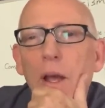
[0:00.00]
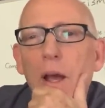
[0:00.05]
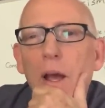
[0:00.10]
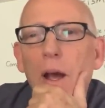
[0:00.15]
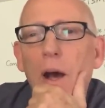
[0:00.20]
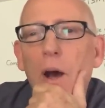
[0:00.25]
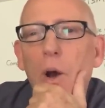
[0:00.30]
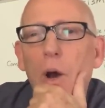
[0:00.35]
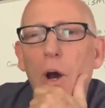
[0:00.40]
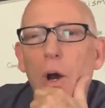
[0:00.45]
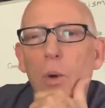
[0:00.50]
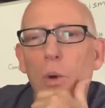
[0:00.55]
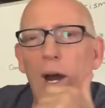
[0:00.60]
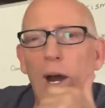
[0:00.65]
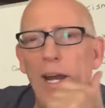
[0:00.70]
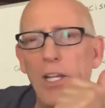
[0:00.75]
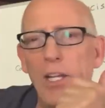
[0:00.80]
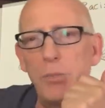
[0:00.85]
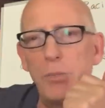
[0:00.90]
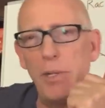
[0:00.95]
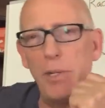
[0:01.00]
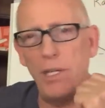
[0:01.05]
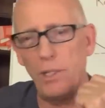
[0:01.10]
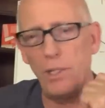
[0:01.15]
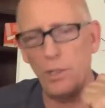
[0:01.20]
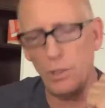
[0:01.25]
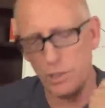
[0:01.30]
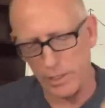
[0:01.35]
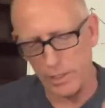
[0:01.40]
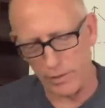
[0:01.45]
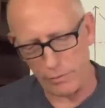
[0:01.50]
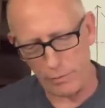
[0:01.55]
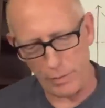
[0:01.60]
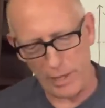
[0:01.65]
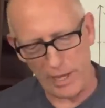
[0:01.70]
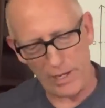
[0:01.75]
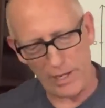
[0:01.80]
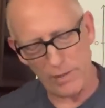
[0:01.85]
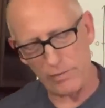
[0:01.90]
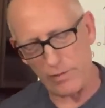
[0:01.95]
Oh, oh why is being yourself
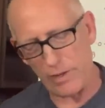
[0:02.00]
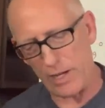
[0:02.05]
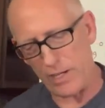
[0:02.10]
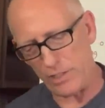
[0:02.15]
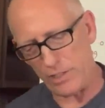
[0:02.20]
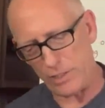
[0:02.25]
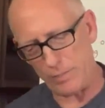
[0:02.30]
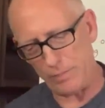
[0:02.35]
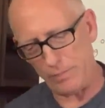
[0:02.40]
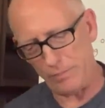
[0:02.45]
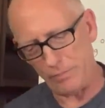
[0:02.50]
bad advice?